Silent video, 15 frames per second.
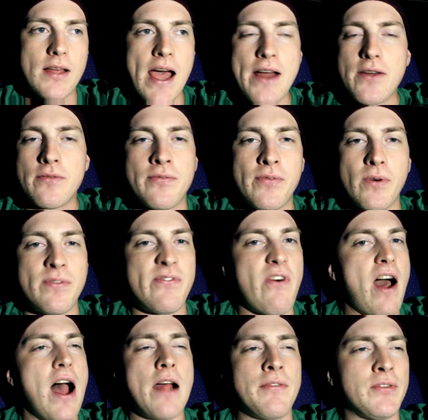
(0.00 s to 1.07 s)
out of
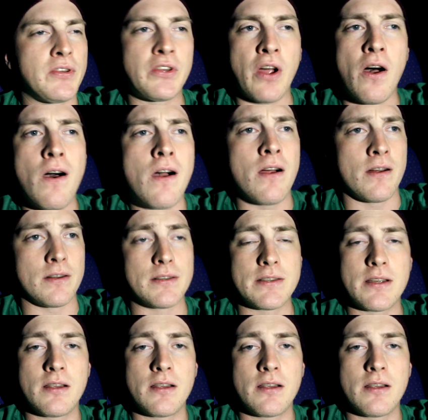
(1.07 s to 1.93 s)
five stars.